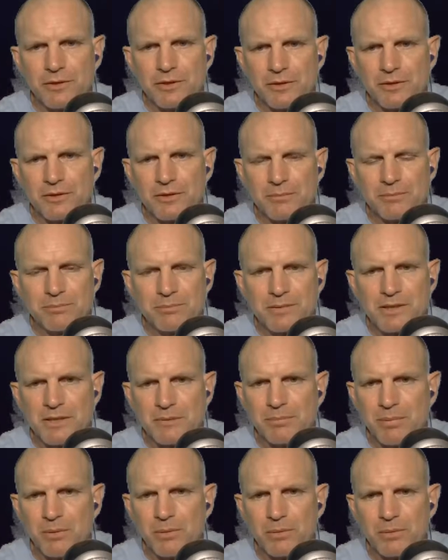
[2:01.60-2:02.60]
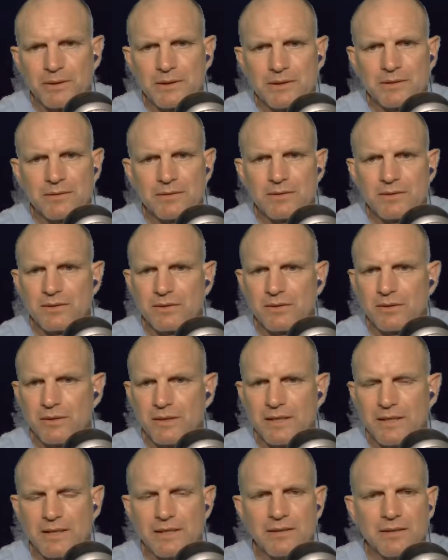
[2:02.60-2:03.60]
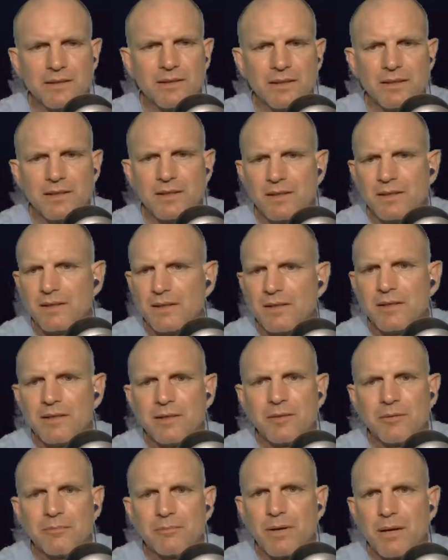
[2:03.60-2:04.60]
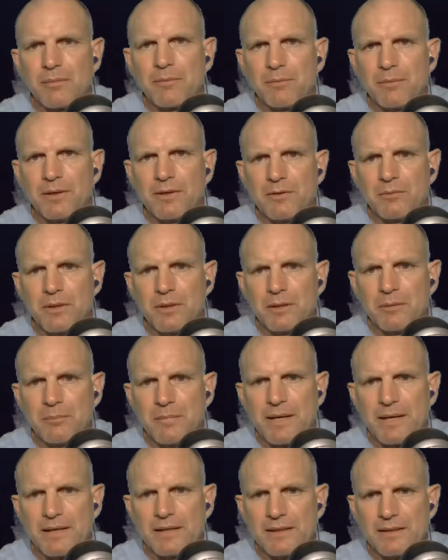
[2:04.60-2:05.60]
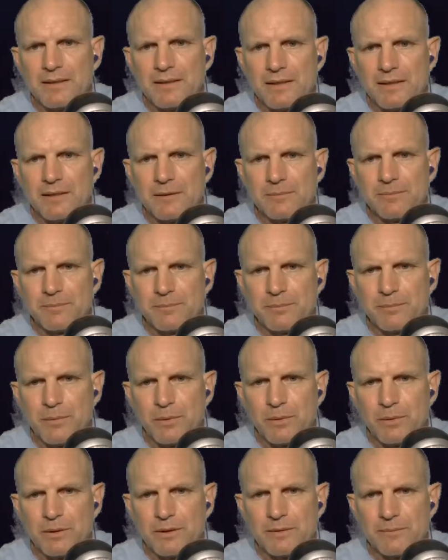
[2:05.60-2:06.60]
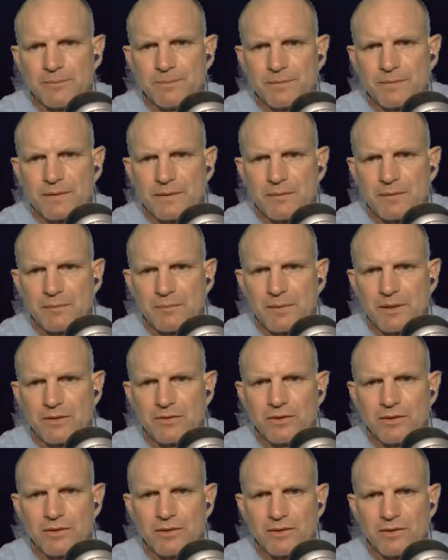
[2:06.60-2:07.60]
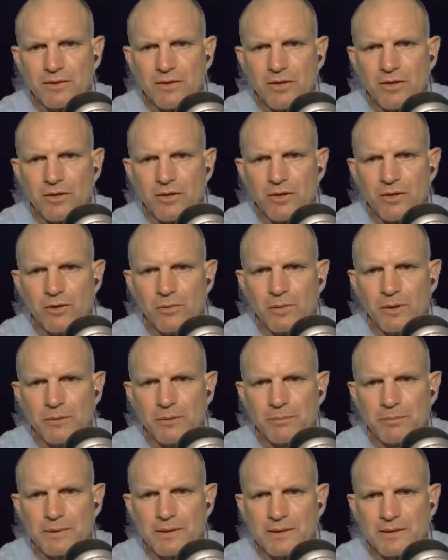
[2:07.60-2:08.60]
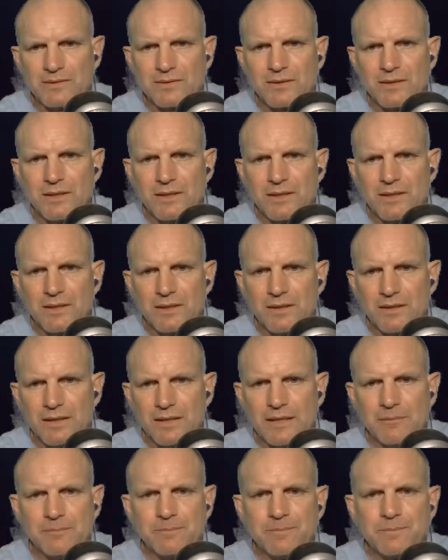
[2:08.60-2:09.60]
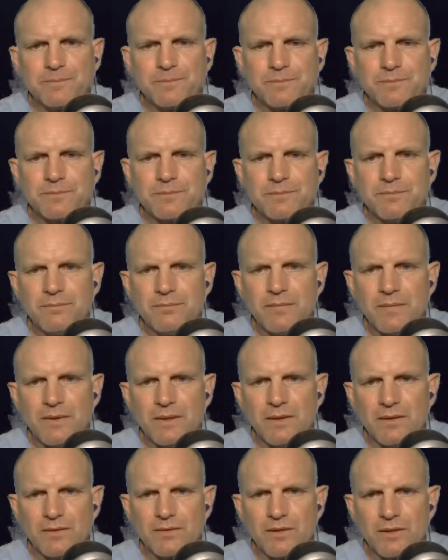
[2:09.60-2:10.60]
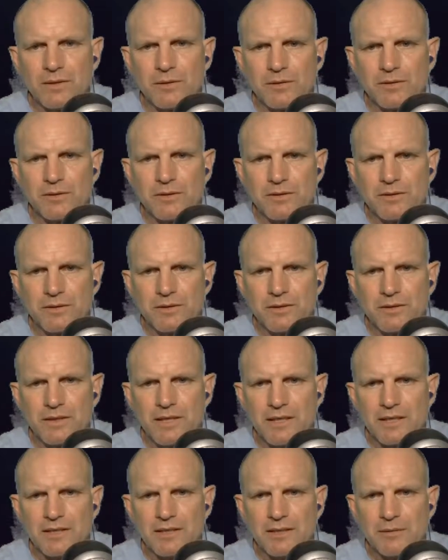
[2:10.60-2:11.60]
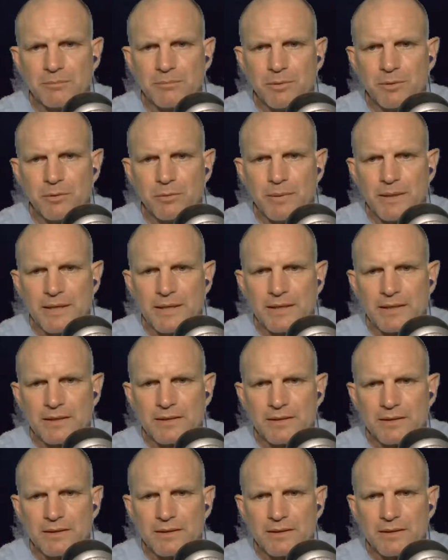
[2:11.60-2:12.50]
you keep pulling, just go ahead, pop the razor blade back in there and pull it. Make sure it's all one piece. All right. So you're not going to pull back,